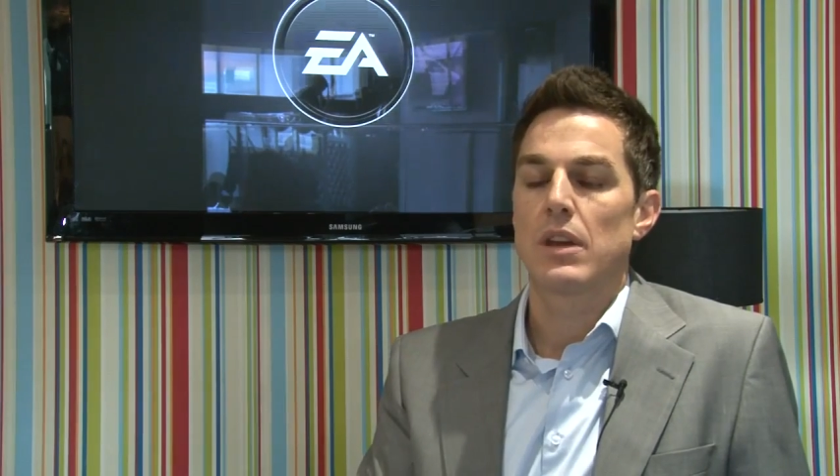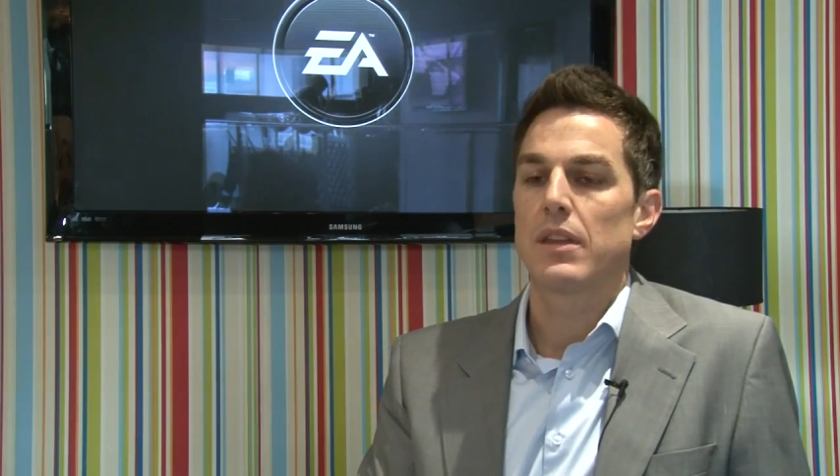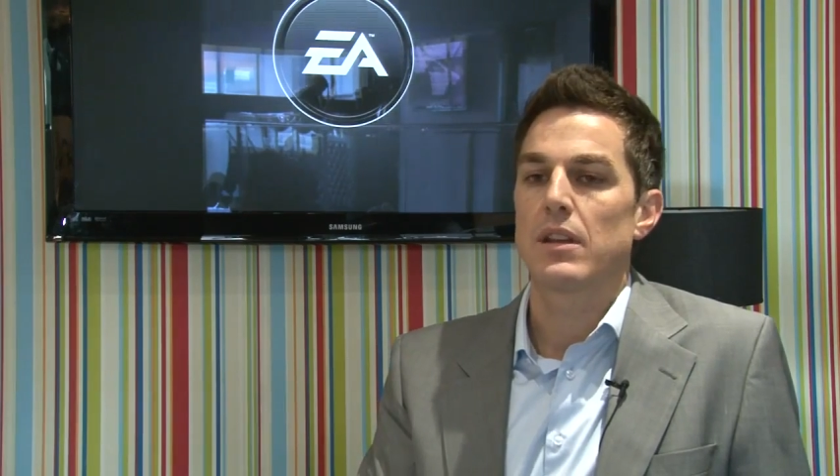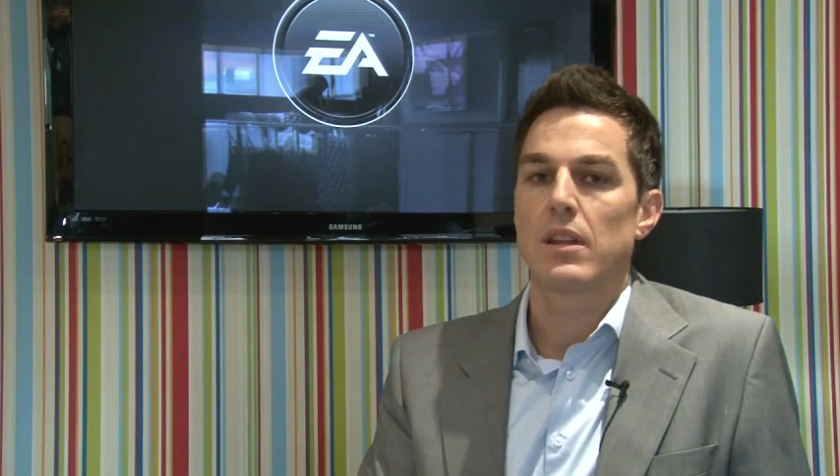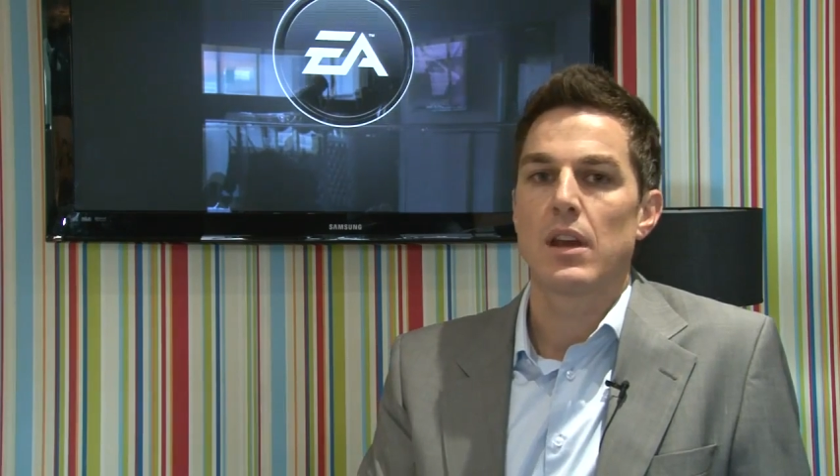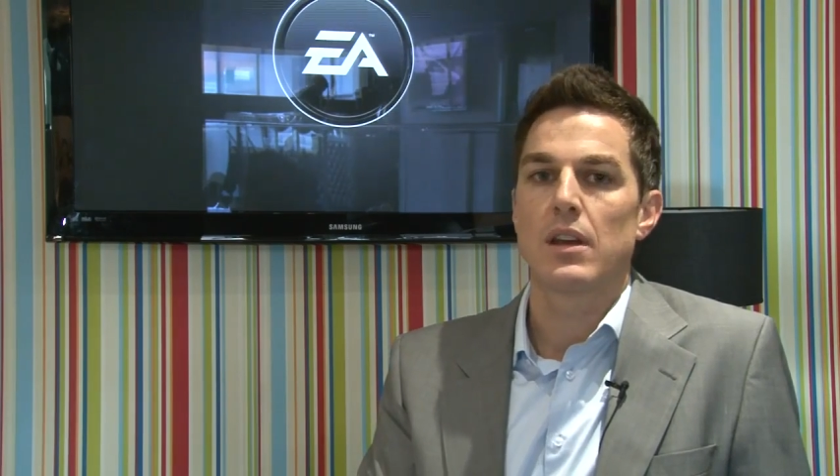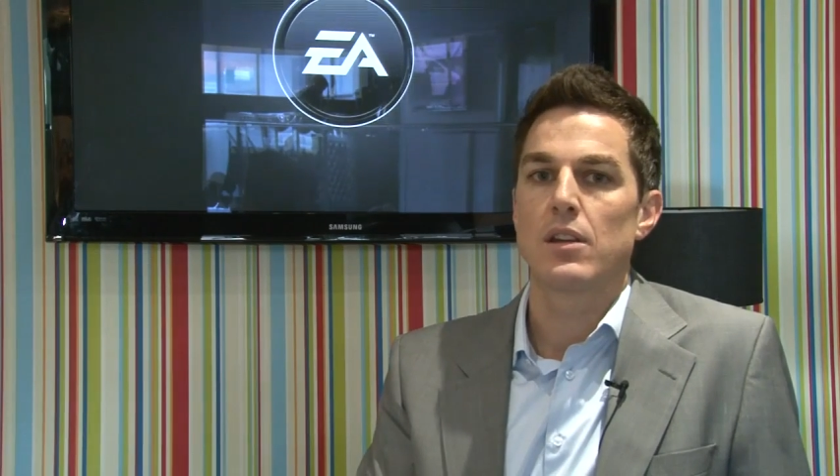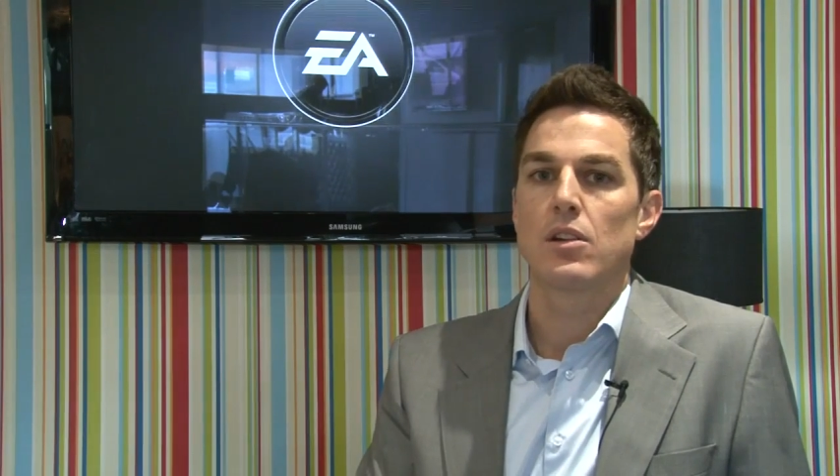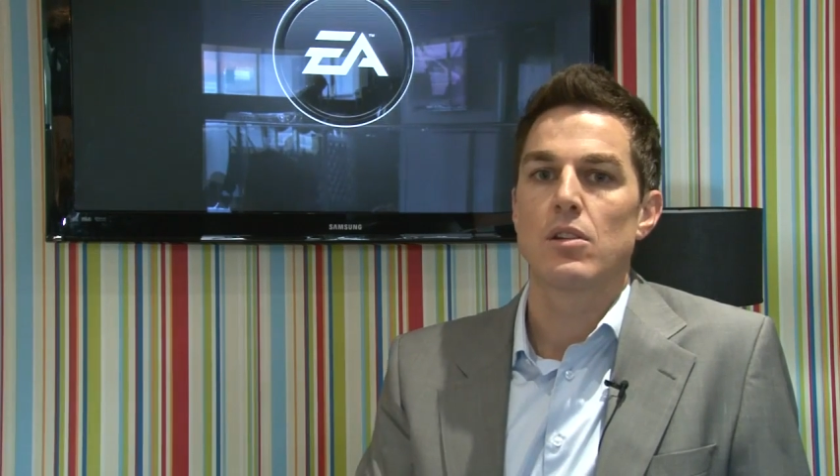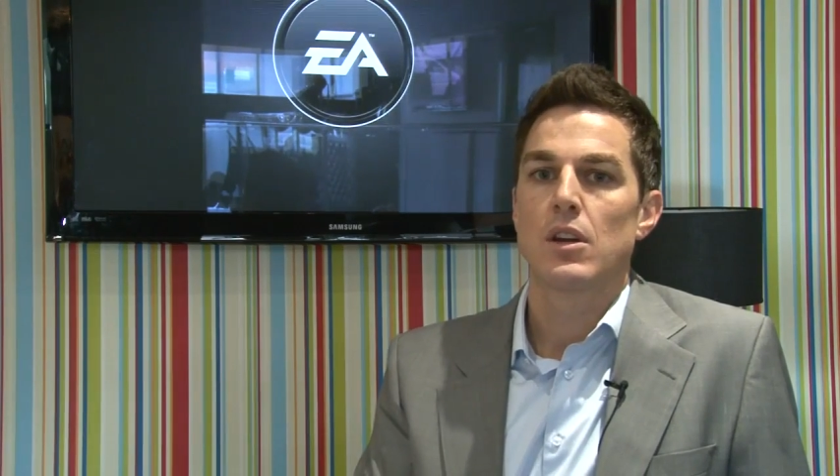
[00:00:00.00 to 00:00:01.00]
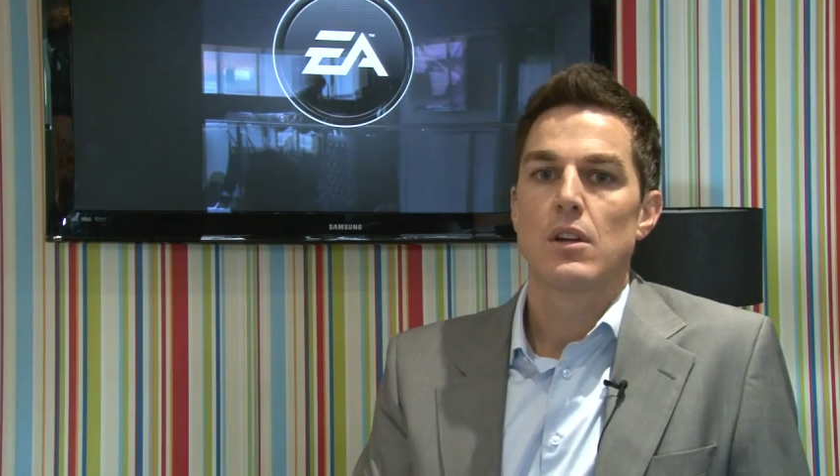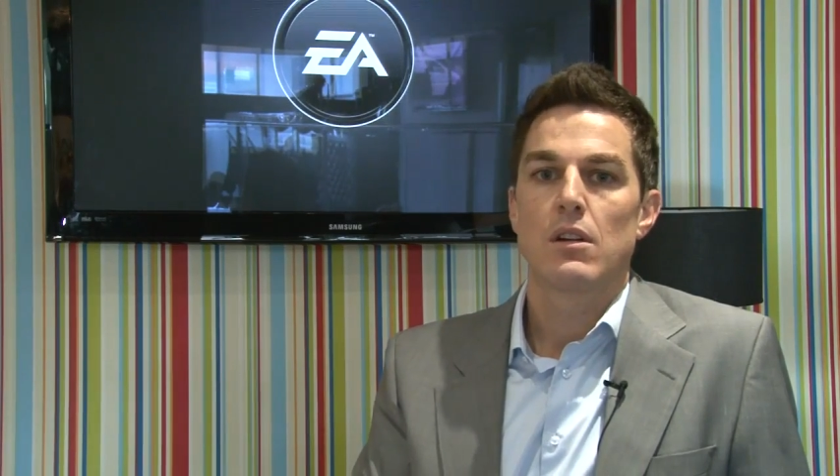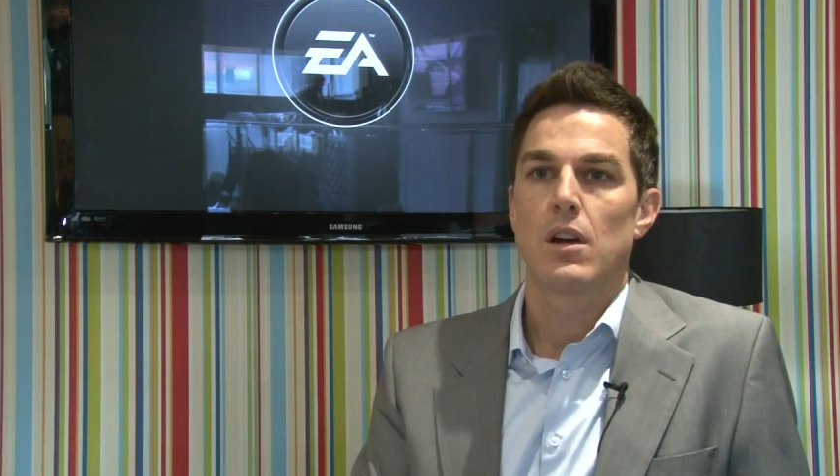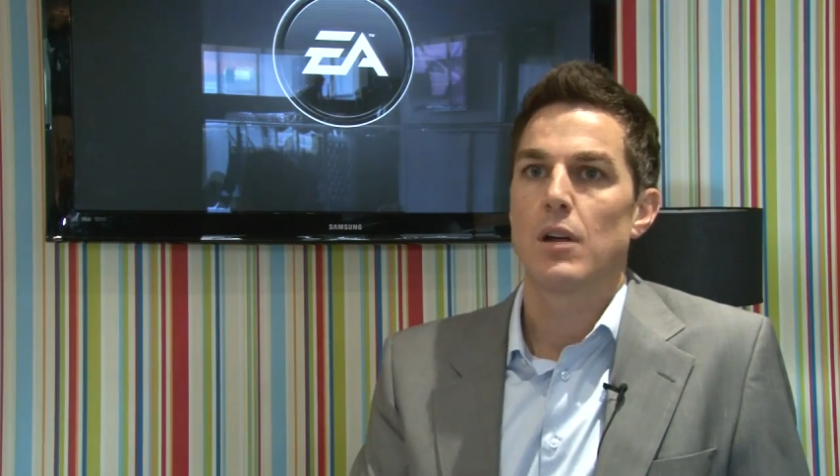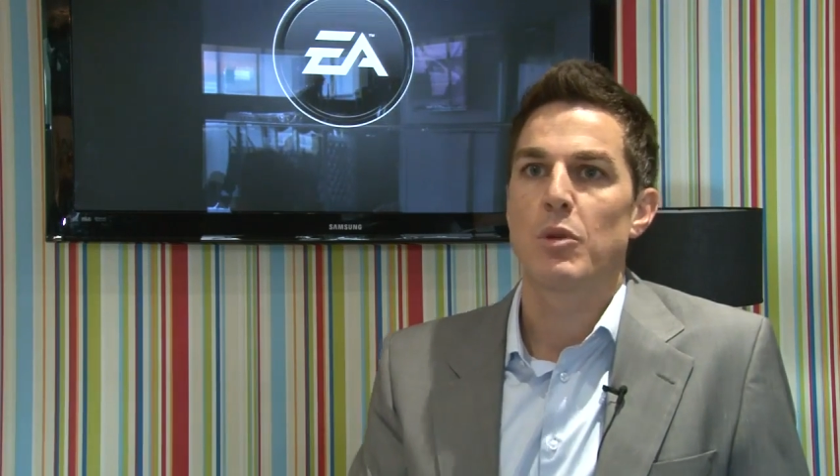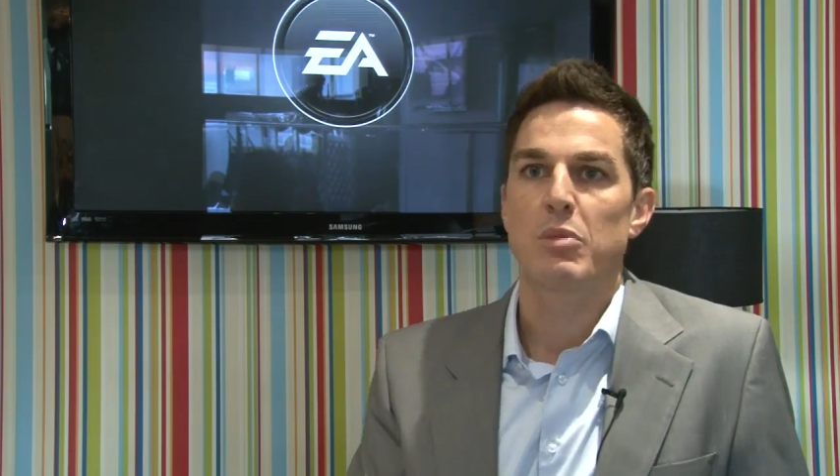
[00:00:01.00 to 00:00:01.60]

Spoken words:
I think that, I'm